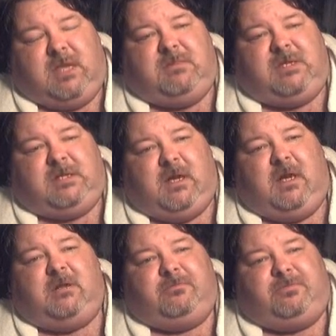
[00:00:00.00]
maybe in a
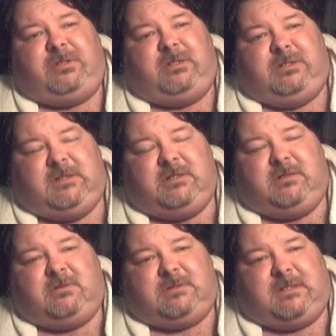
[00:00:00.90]
hundred billion
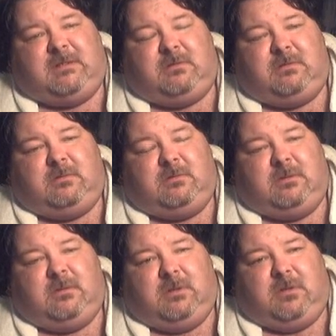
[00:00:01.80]
years
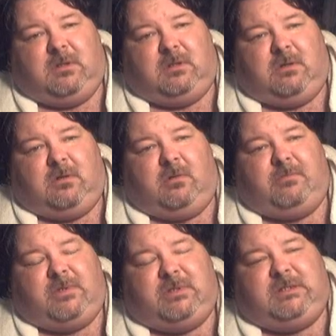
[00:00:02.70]
or
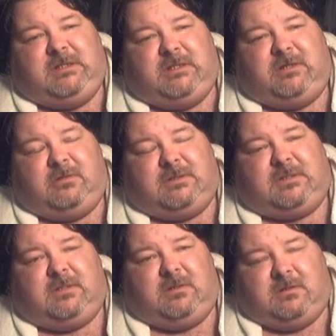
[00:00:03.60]
a million
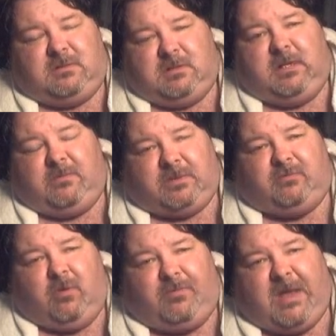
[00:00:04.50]
years, it
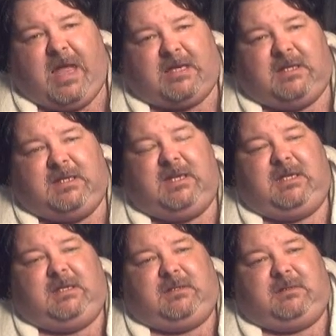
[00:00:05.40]
would grow back
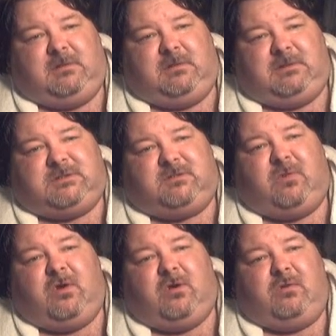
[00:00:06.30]
again
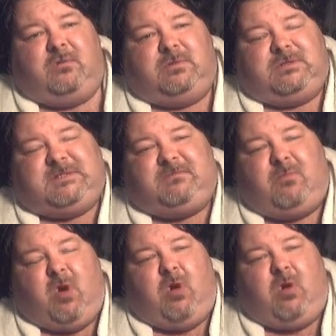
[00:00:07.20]
to where
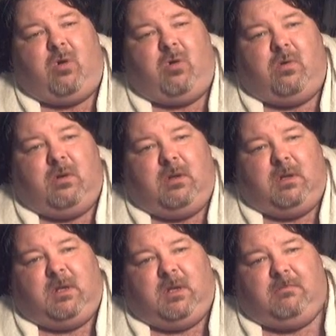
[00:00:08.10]
small
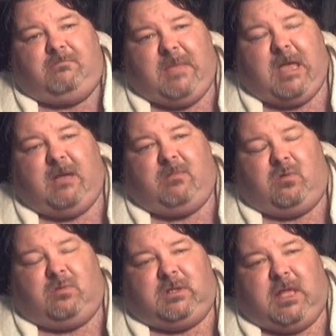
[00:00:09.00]

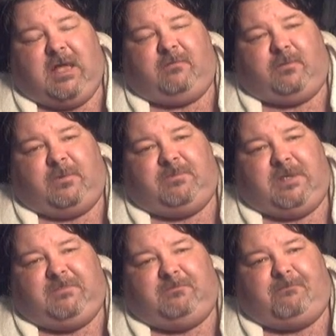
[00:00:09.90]
mammal life would
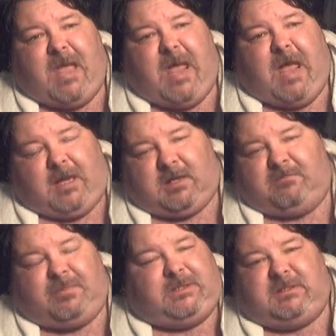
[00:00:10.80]
be back,
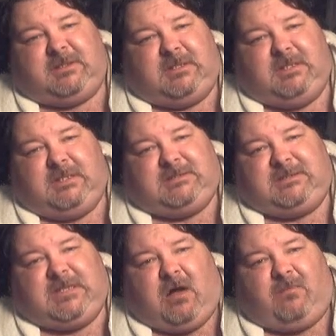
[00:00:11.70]
but
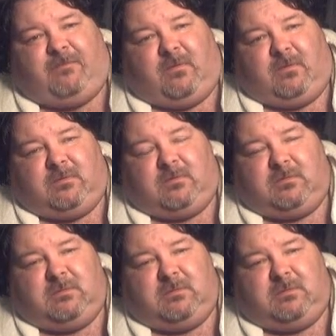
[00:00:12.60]
it's doubtful.